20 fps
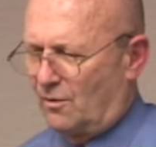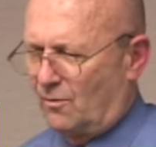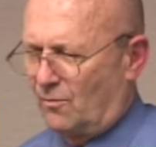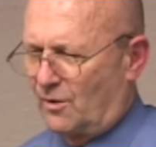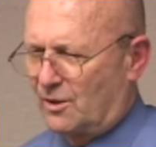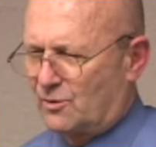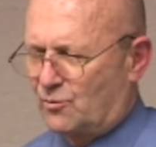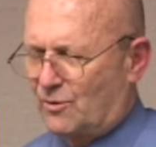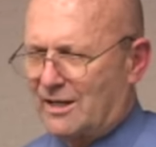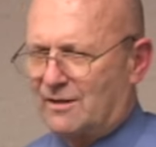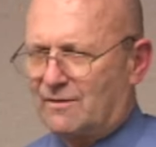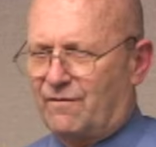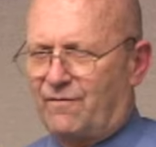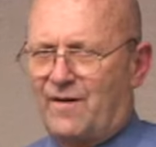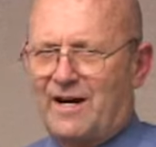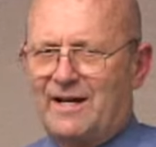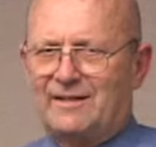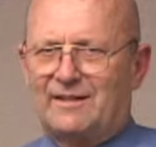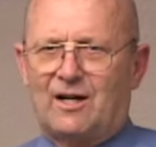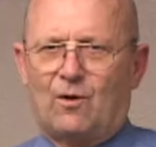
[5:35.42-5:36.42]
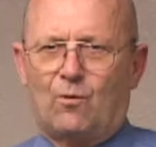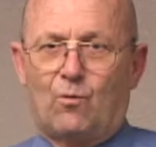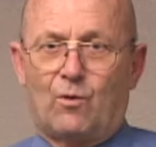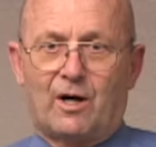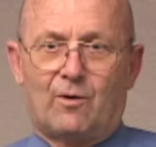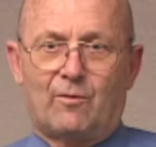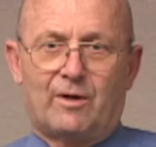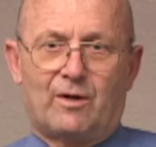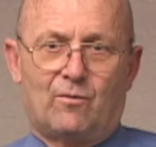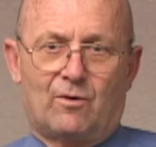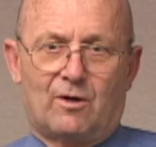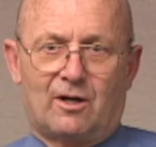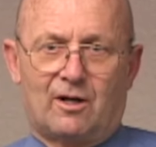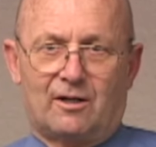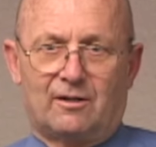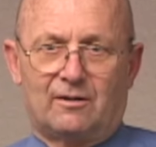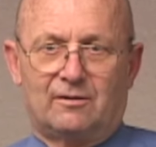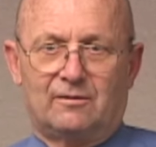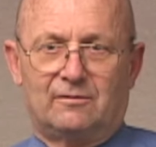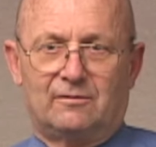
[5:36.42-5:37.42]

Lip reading: was we had to find out where we were.